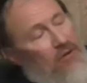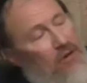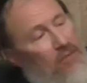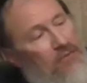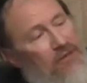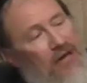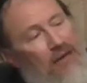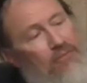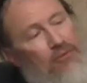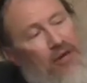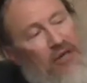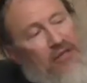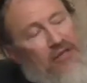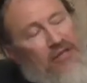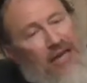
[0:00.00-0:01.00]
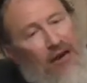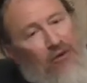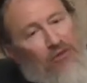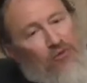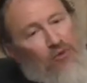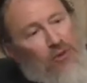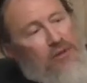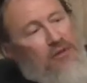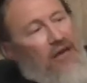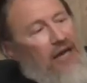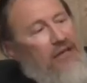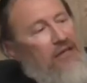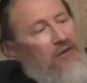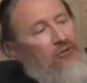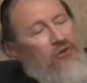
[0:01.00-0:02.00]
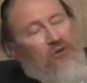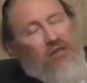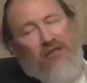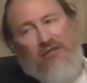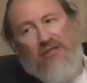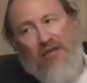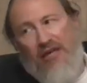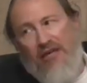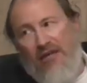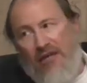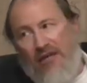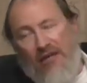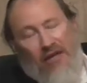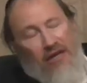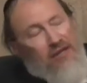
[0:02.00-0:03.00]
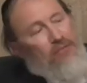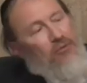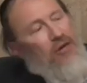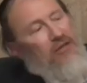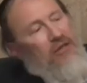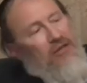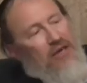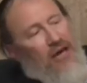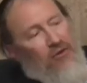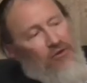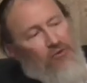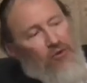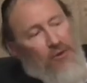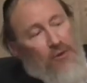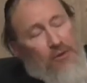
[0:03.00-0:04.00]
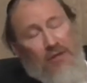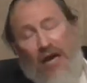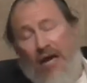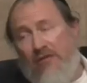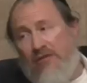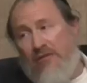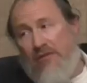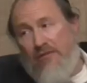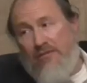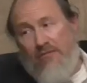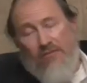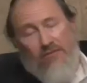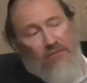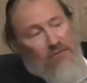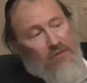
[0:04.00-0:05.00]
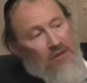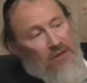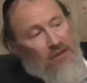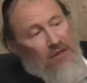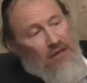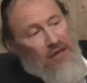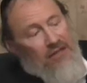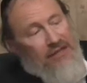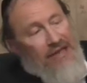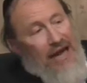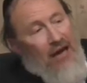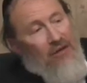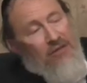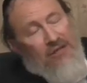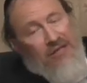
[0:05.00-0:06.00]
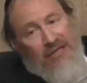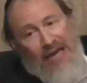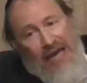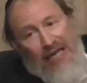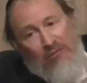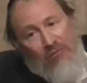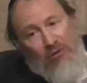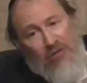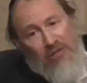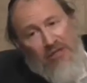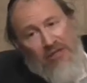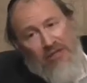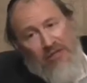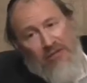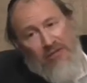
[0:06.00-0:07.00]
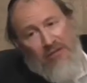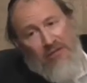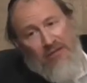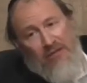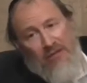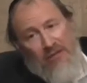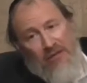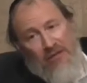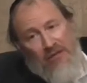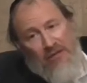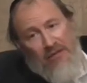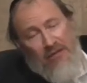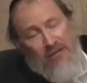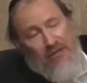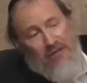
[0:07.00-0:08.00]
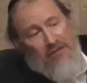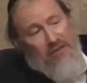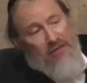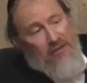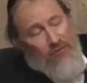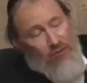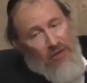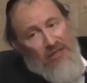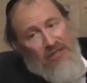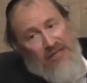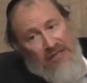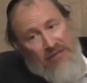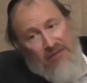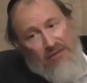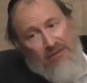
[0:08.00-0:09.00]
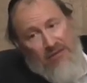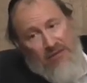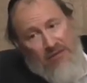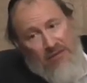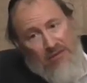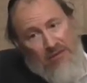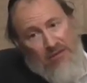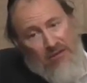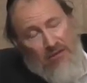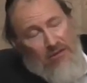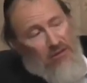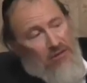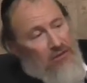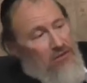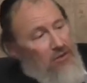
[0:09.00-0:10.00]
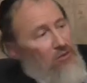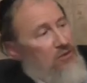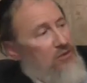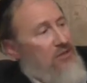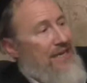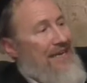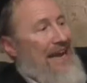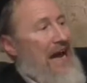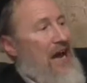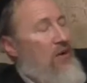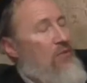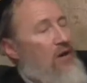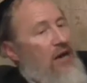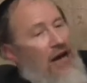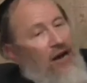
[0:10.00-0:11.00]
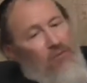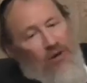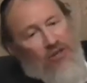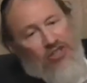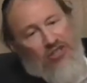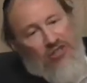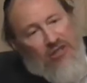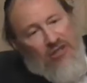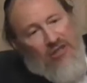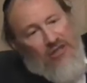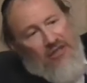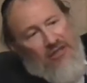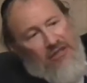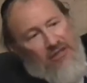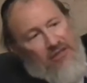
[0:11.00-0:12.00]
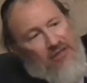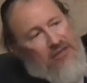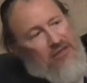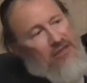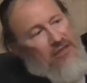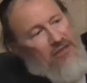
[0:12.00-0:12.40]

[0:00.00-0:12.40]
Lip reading: A non-pregnant cow is worth 900, let's say, and the pregnant cow is worth 1,000. And now that the animal is what it is, so we'll say how much is